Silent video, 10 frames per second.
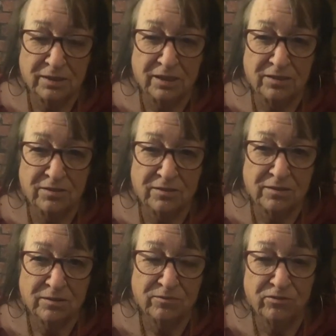is
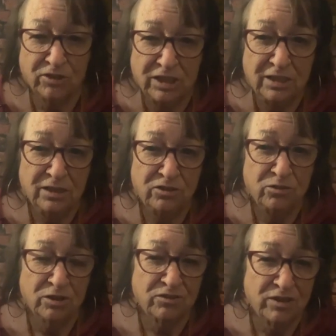free to
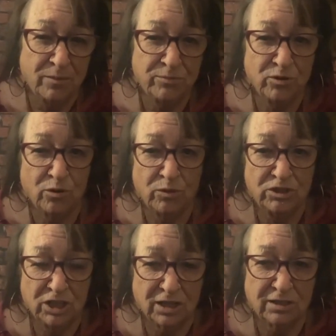accept or
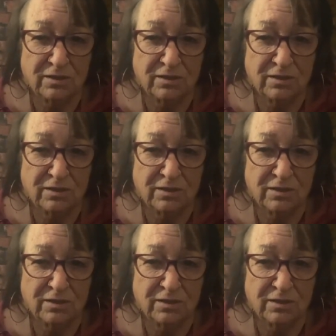reject